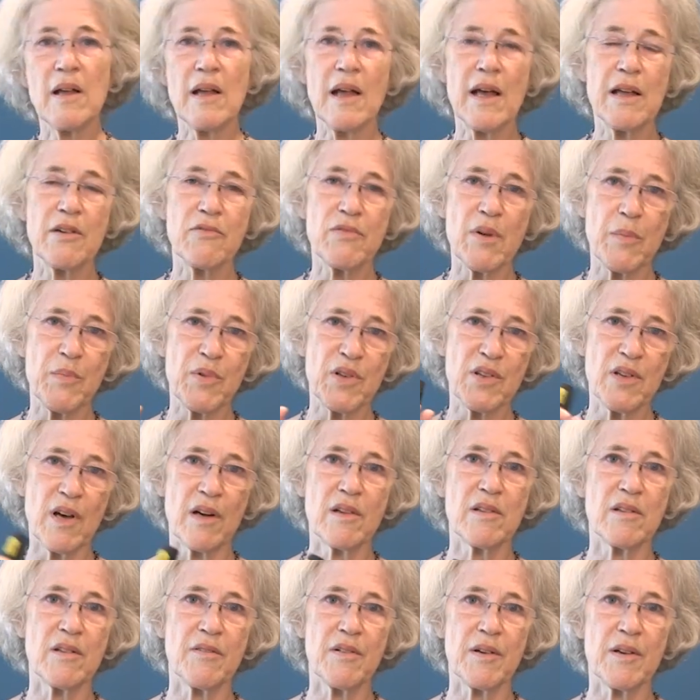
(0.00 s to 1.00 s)
and
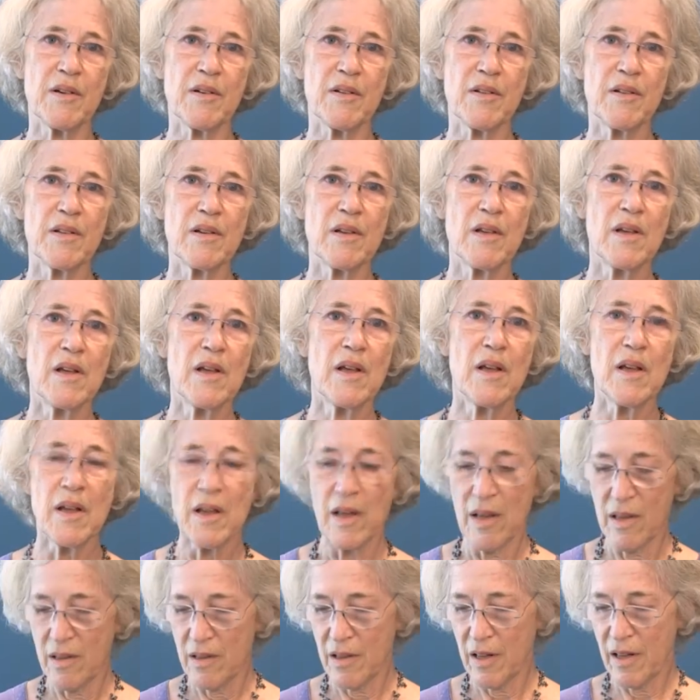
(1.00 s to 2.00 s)
reproductive health
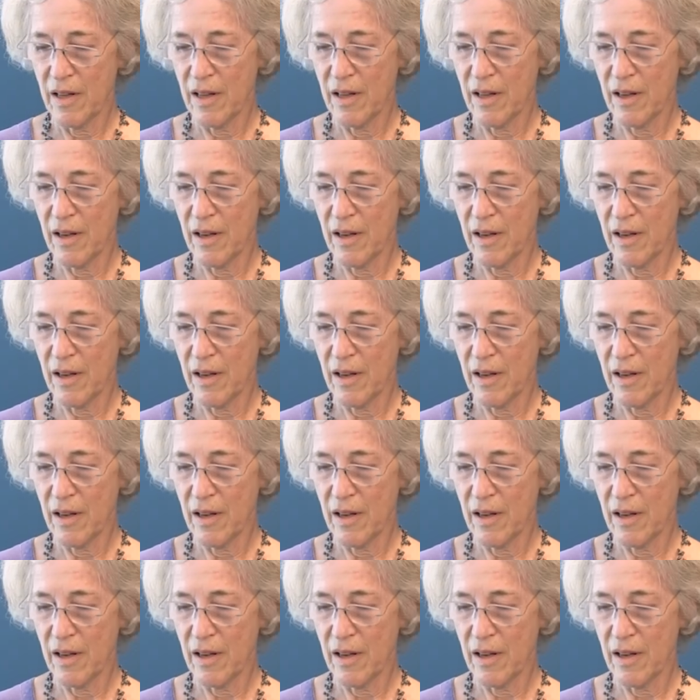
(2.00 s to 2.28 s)
in the